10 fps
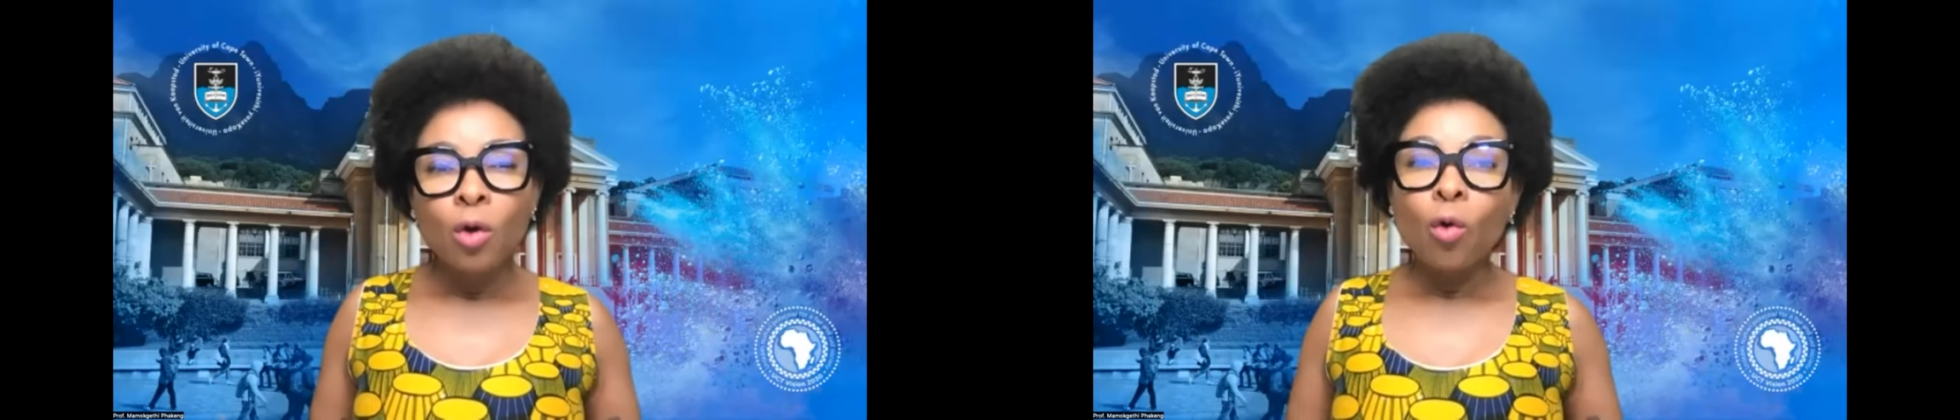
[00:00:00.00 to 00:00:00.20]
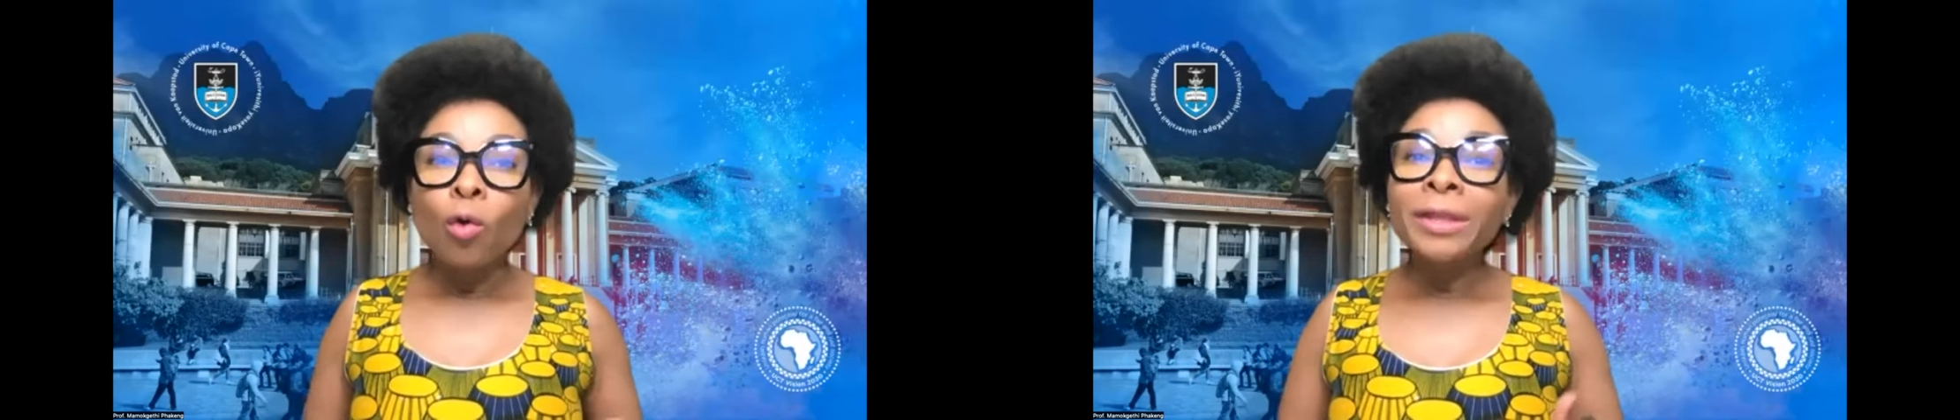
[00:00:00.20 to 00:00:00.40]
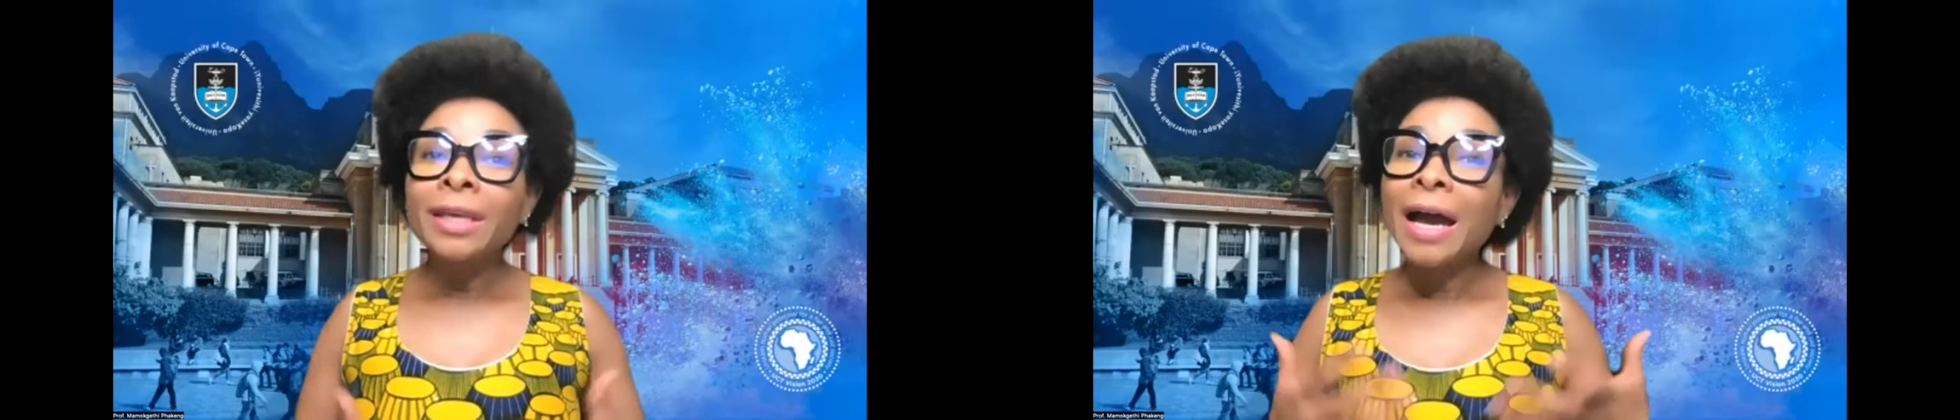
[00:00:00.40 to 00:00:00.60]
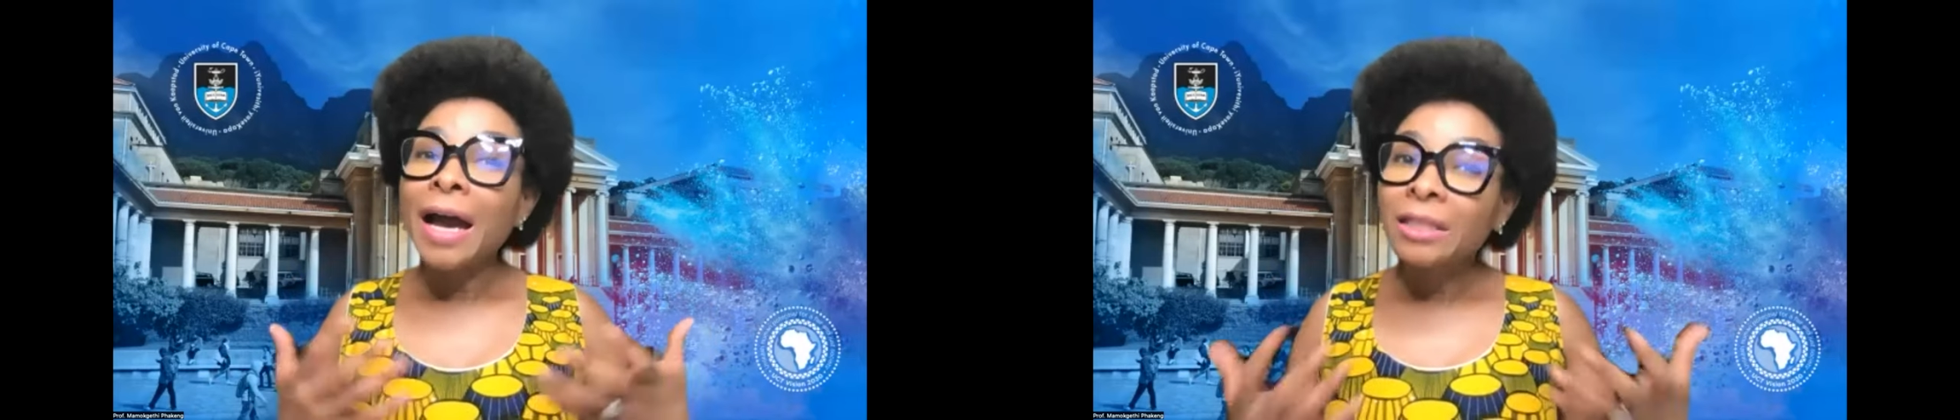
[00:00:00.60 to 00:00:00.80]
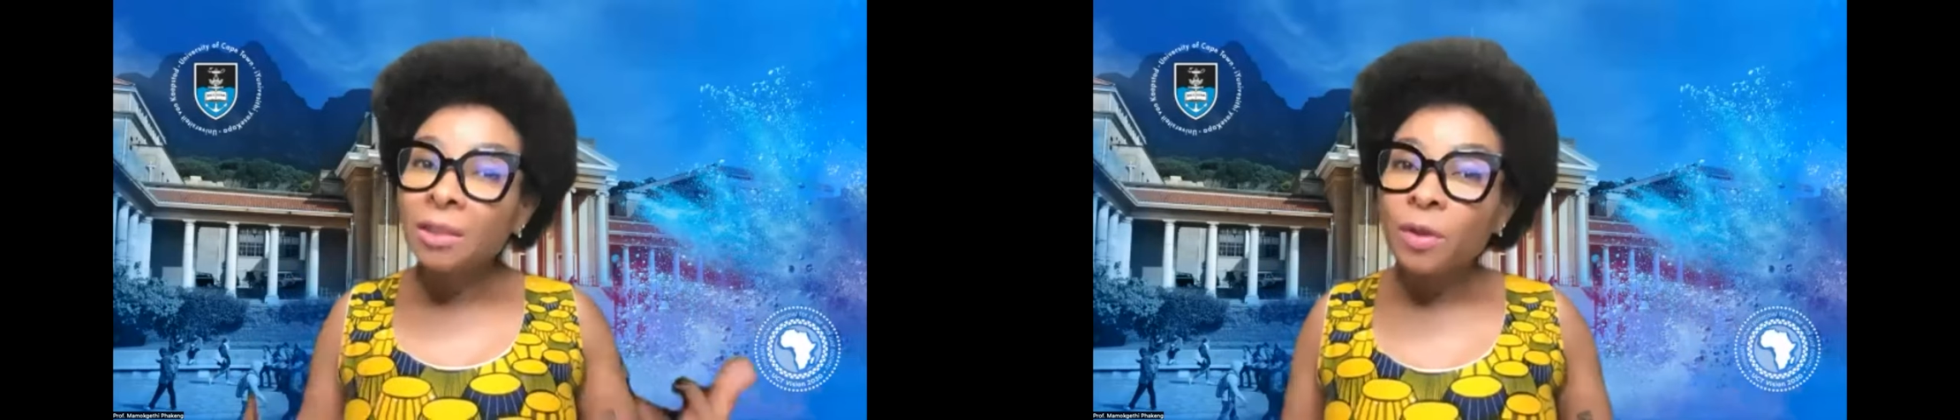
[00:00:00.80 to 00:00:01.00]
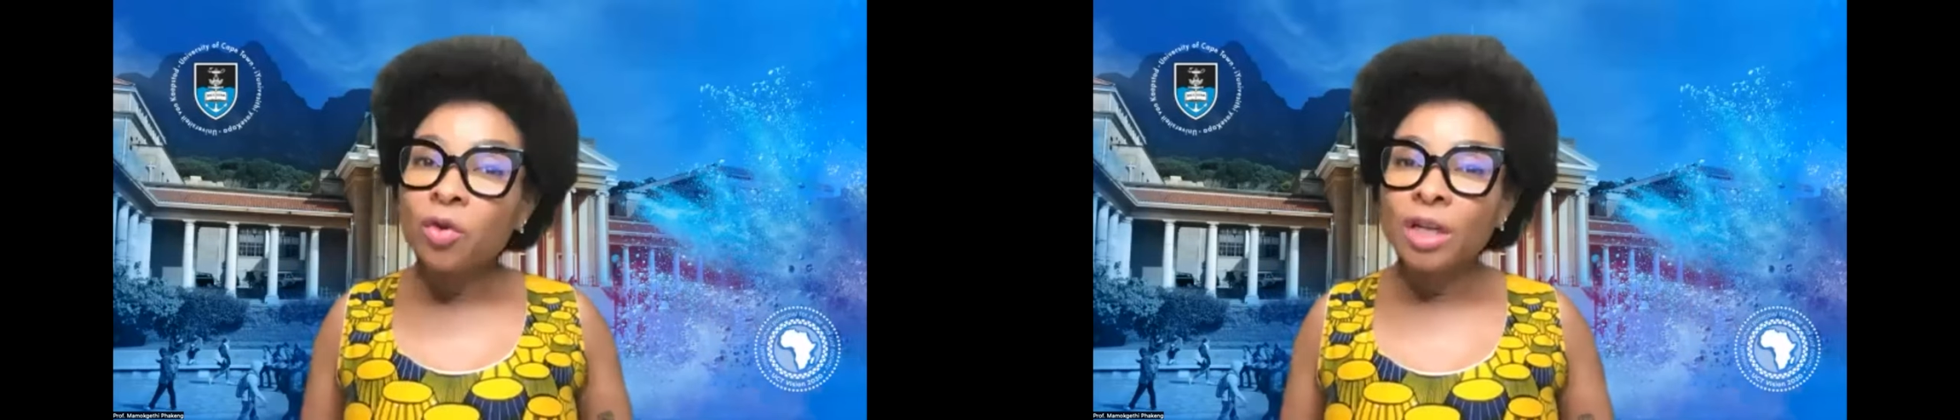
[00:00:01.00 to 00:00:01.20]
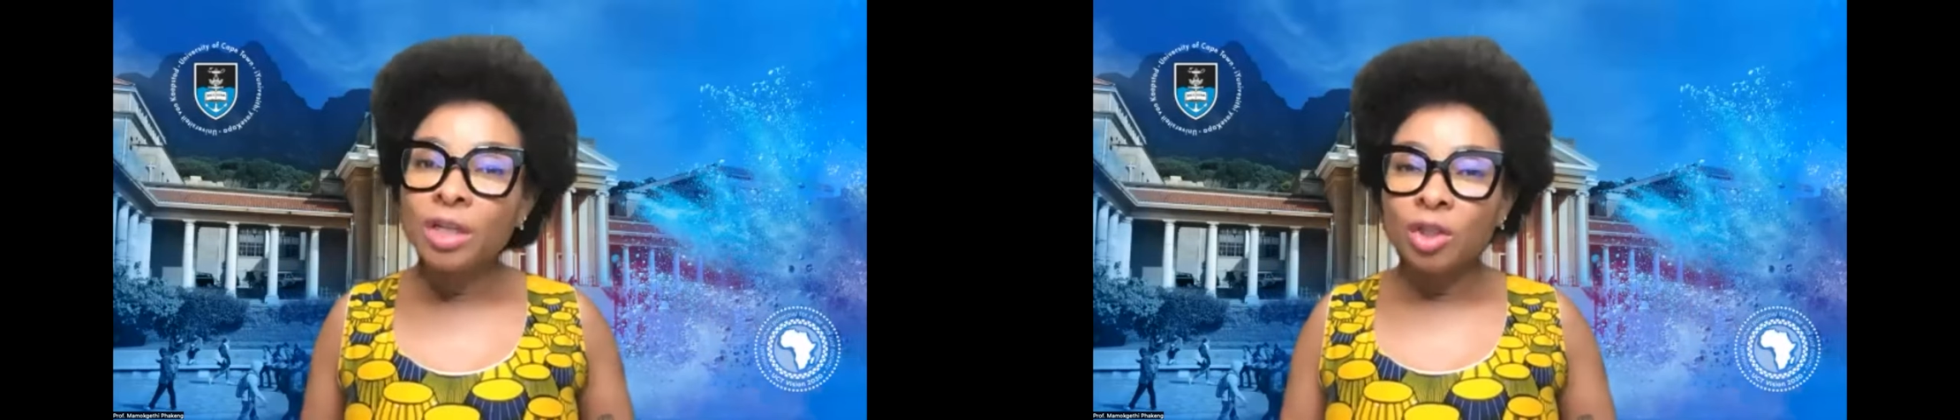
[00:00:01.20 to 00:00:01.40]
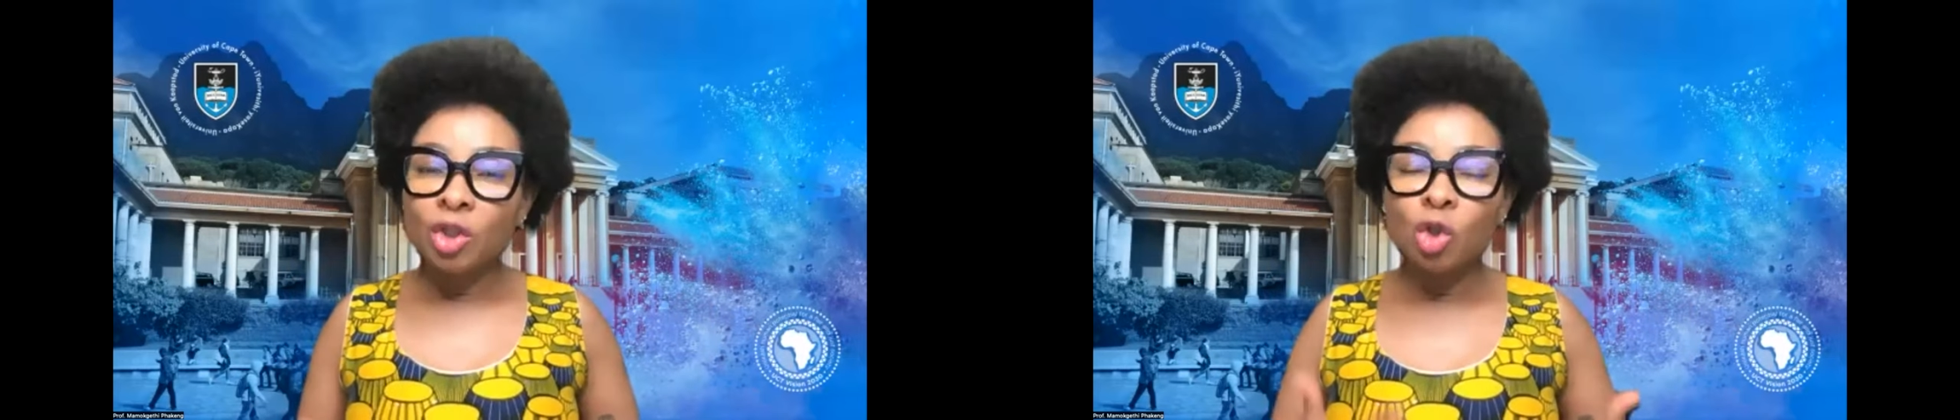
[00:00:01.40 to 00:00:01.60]
or their
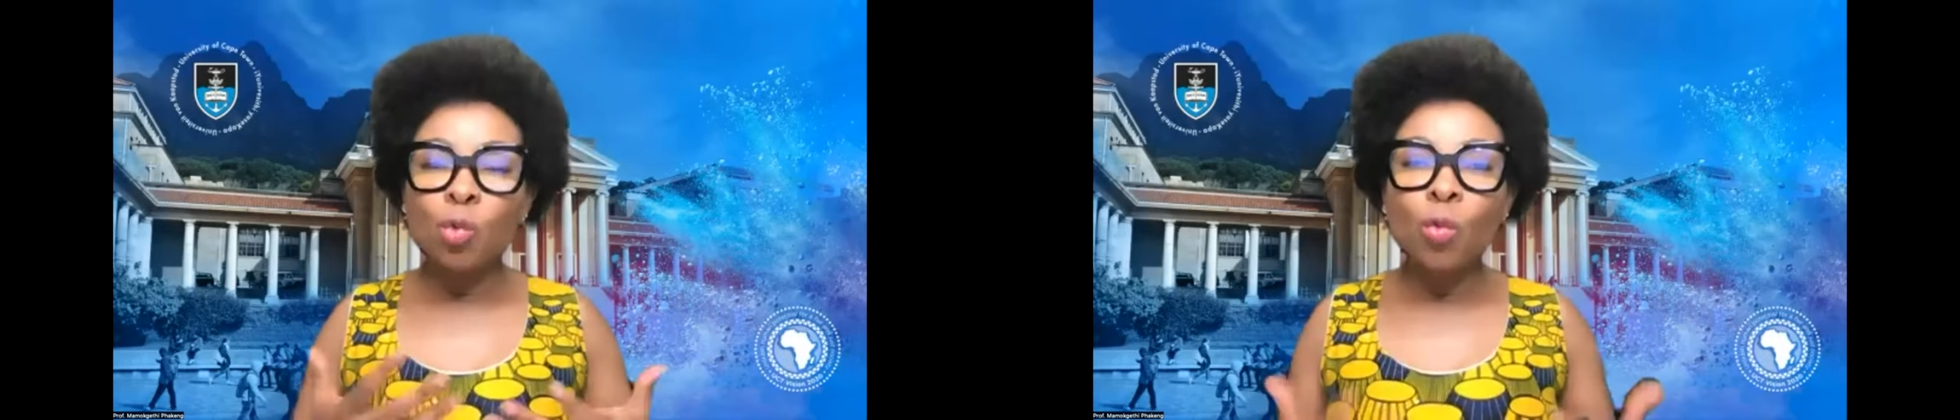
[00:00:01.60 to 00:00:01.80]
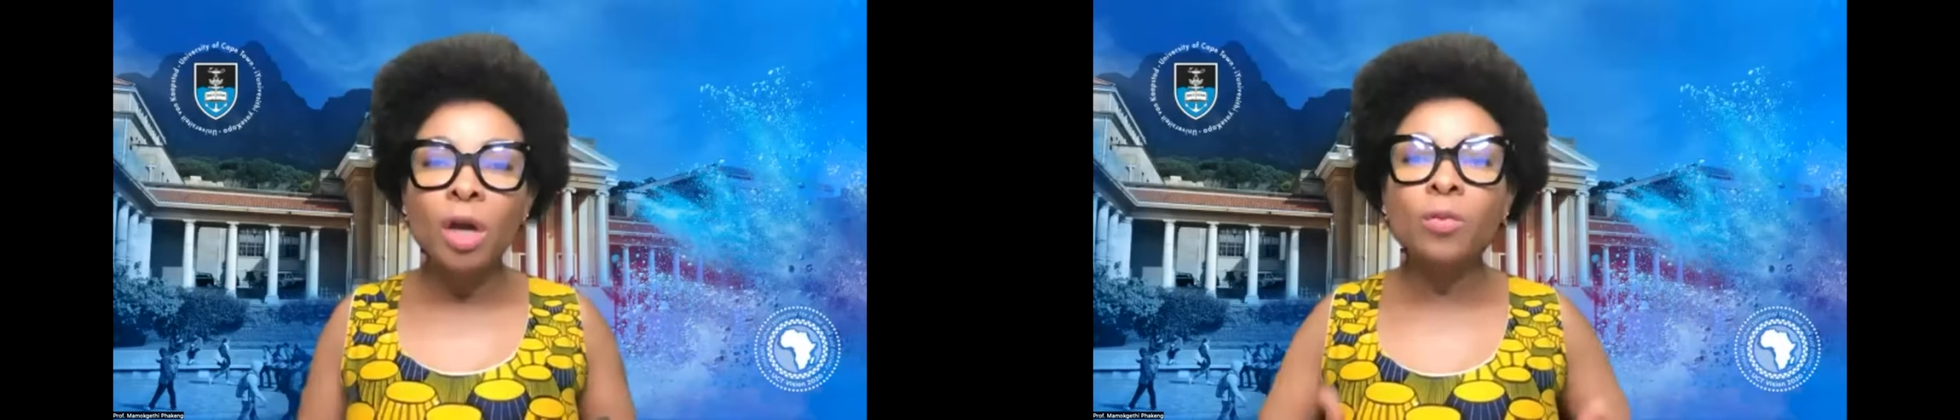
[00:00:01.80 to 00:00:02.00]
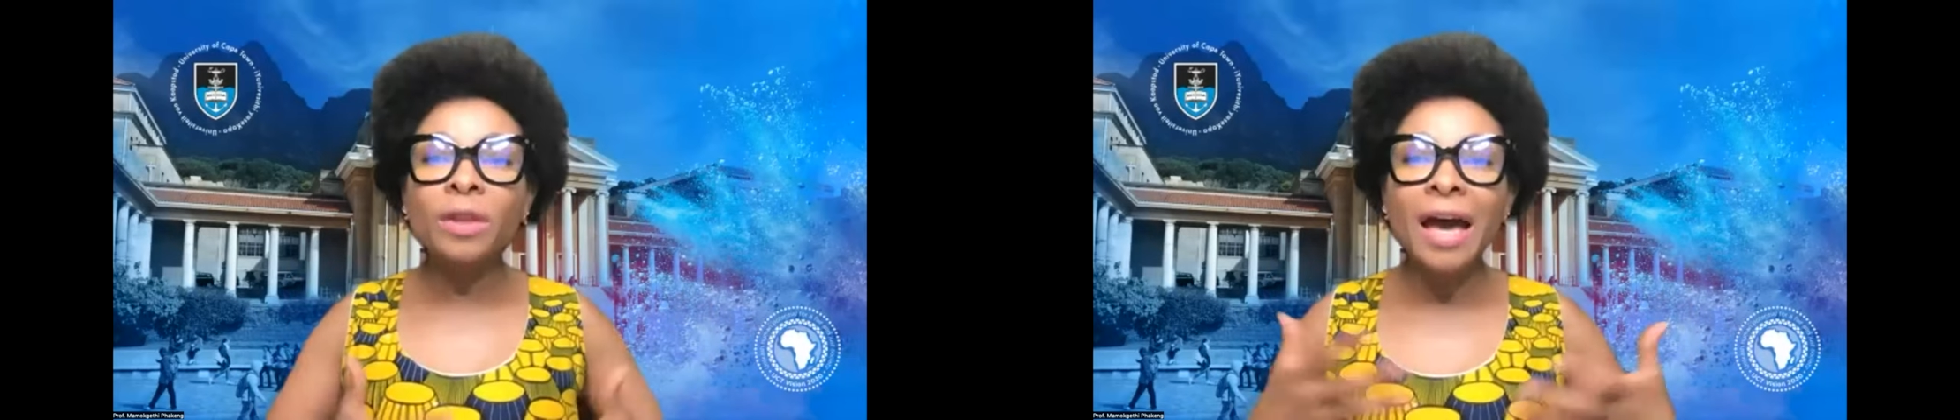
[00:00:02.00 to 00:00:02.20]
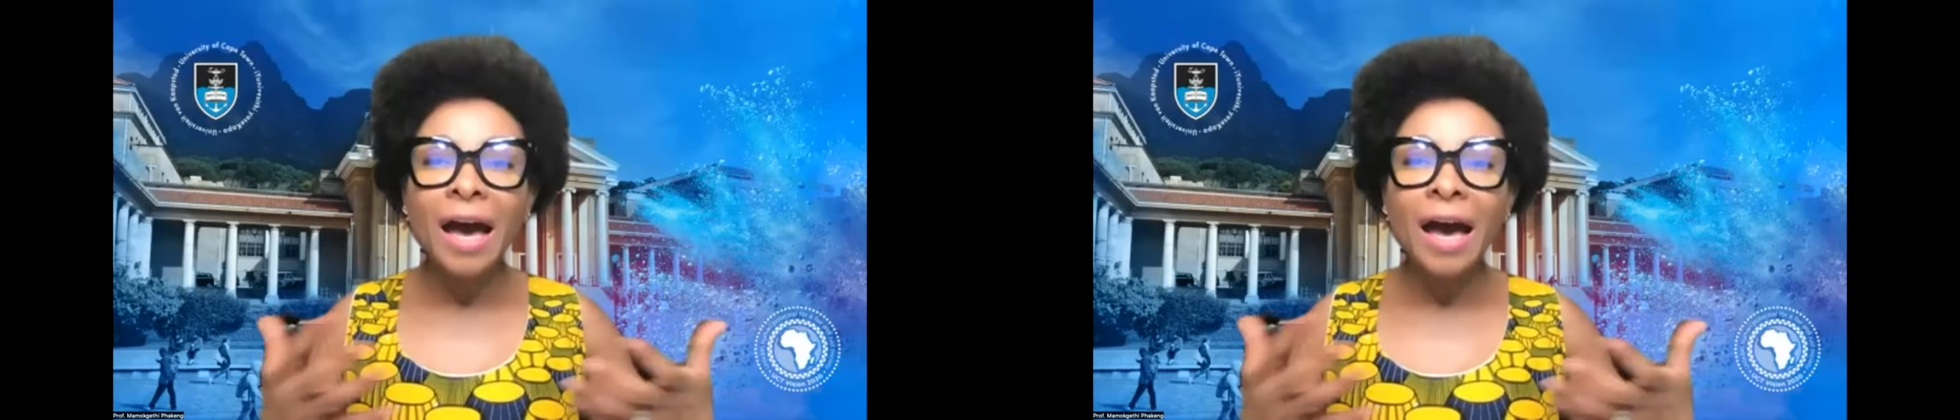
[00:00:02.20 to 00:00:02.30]
aspirations to work with